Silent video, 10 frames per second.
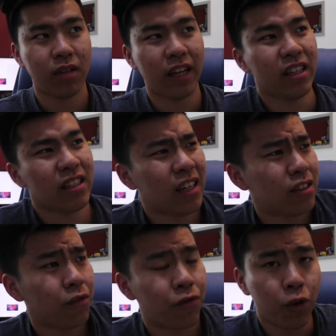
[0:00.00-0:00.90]
I think
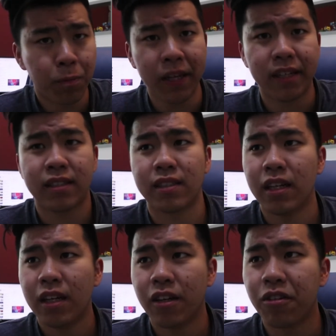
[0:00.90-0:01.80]
there's Vulpix,
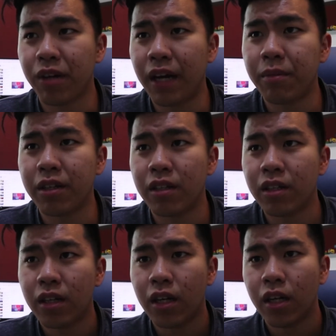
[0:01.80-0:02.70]
Grimer,